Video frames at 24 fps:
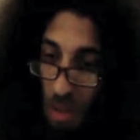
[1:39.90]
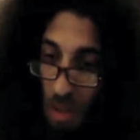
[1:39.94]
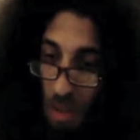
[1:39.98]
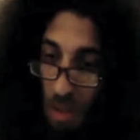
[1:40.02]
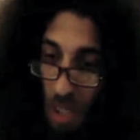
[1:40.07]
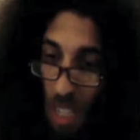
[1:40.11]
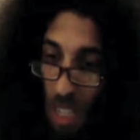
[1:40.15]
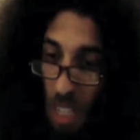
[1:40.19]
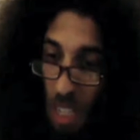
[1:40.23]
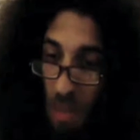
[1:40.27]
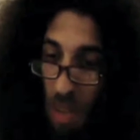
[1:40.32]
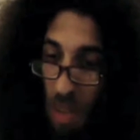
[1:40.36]

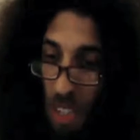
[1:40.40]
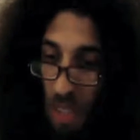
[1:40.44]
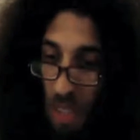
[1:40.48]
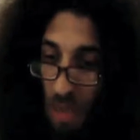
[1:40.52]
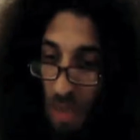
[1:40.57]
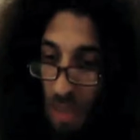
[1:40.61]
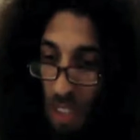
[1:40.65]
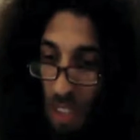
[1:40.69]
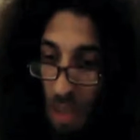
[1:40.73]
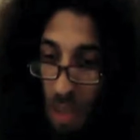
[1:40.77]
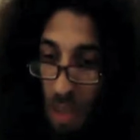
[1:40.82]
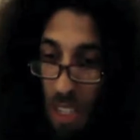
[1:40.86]
Independent
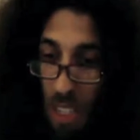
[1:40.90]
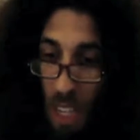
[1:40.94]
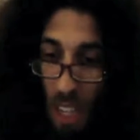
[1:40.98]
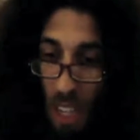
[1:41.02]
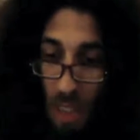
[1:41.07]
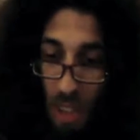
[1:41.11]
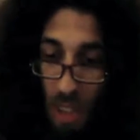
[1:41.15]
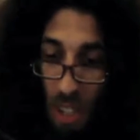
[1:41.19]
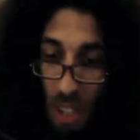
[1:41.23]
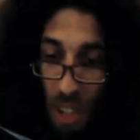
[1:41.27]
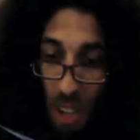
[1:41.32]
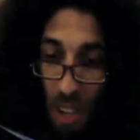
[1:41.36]
Film and
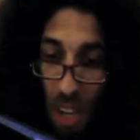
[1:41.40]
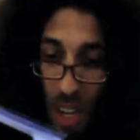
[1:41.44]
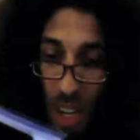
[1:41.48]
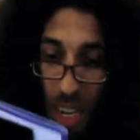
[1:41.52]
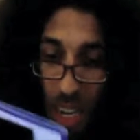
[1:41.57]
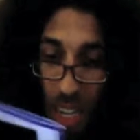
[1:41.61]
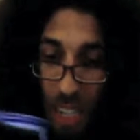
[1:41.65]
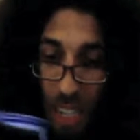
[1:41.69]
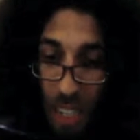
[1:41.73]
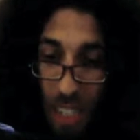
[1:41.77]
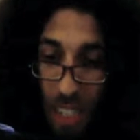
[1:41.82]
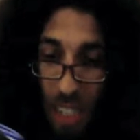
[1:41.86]
Television
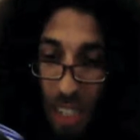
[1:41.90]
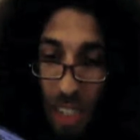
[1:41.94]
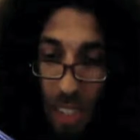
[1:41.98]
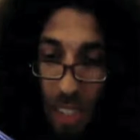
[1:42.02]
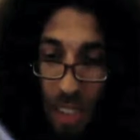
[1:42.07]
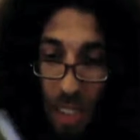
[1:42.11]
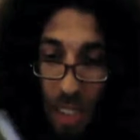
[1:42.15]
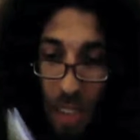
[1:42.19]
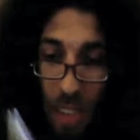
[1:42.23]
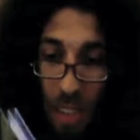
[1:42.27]
Alliance,